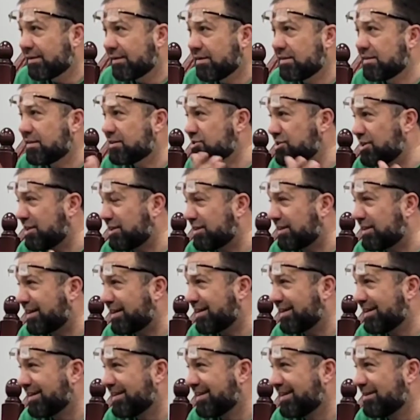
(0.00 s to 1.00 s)
In the
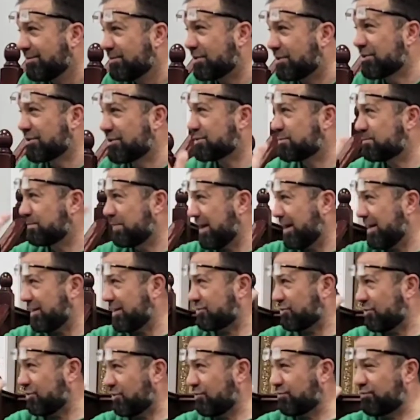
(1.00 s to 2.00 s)
Jannah. Because
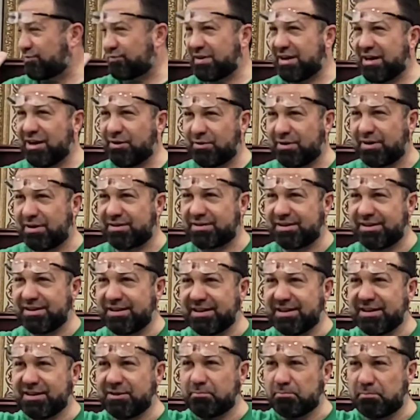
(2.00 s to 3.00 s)
part of our
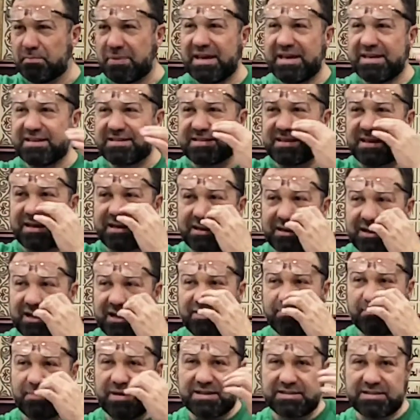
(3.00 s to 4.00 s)
basic
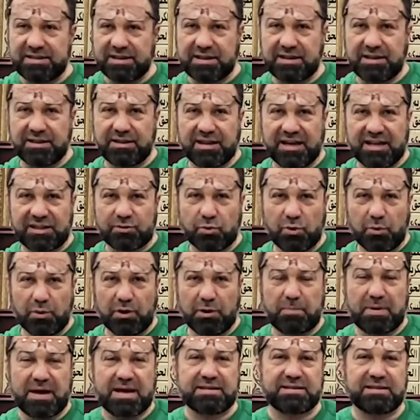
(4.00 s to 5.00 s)
life, basically that we
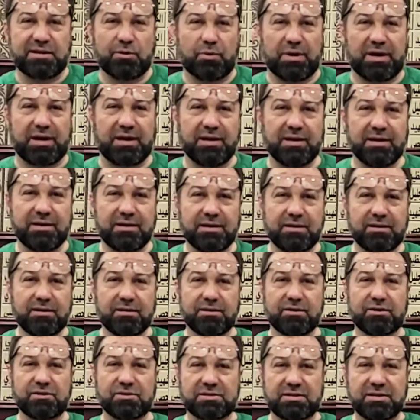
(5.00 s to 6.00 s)
will pass away.
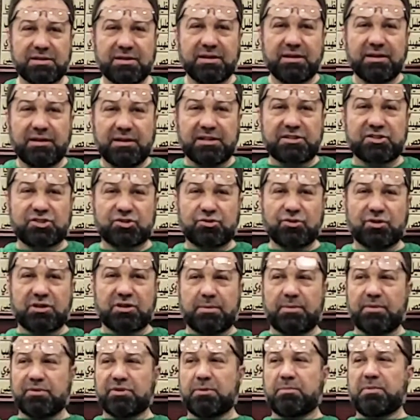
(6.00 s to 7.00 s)
Because let's talk
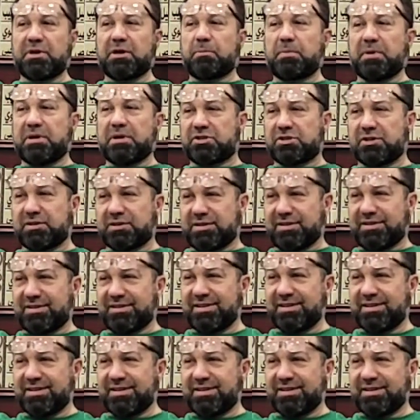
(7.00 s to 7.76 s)
about the big picture.